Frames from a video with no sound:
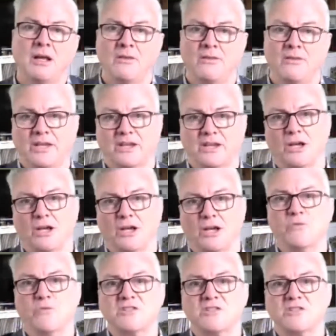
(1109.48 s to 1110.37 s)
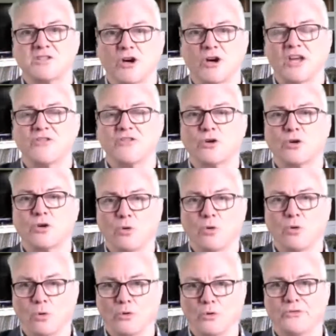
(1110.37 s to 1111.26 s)
They co-designed the
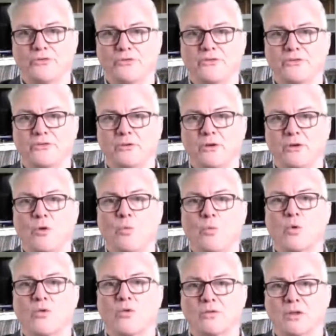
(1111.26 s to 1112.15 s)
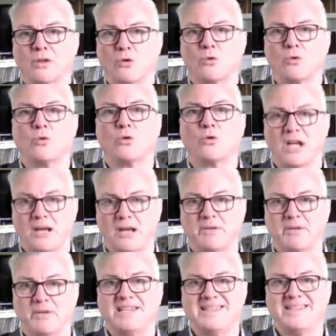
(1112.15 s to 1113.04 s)
courses with local
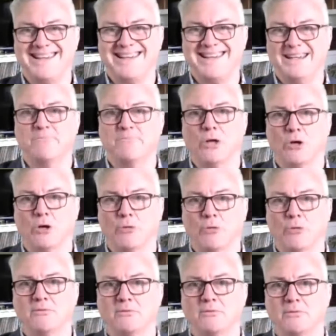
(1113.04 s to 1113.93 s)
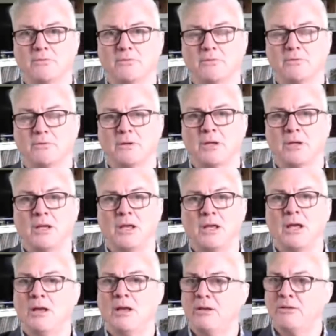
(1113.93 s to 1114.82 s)
companies in Melbourne.
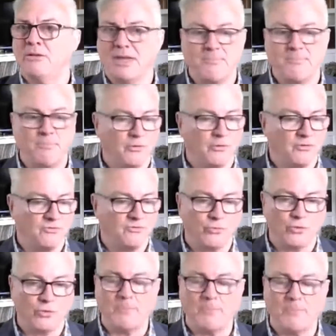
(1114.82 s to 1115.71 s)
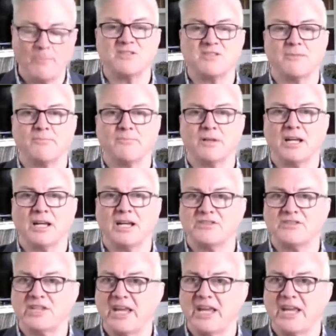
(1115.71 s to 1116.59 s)
They put drop-ins in
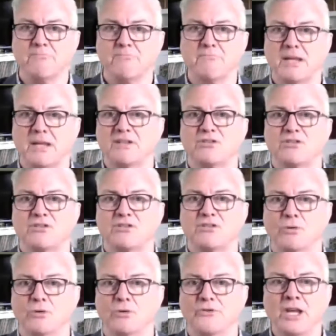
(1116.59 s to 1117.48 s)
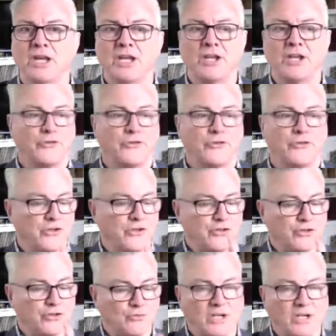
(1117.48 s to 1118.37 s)
place. They had mentors. So the
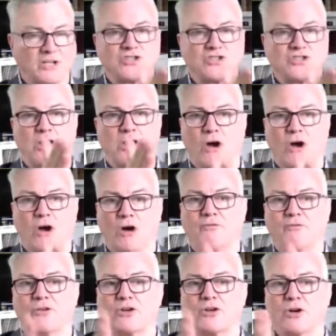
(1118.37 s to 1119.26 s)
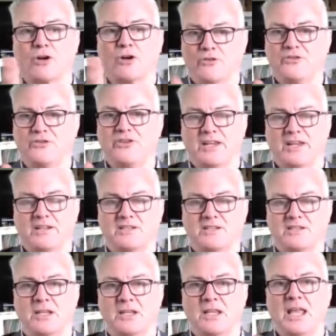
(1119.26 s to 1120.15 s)
structure of the
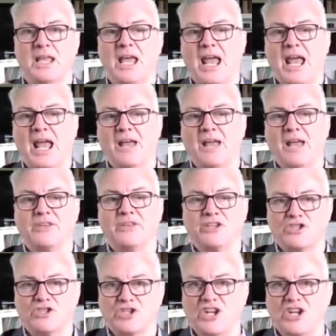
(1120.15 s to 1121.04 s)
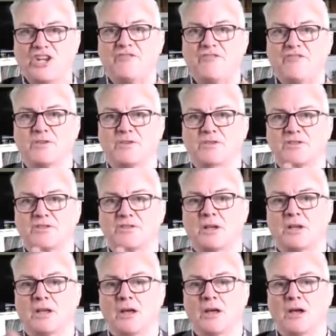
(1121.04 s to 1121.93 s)
content and the achievement
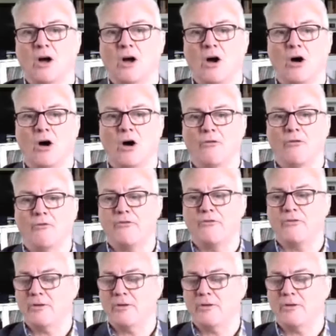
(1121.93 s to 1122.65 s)
of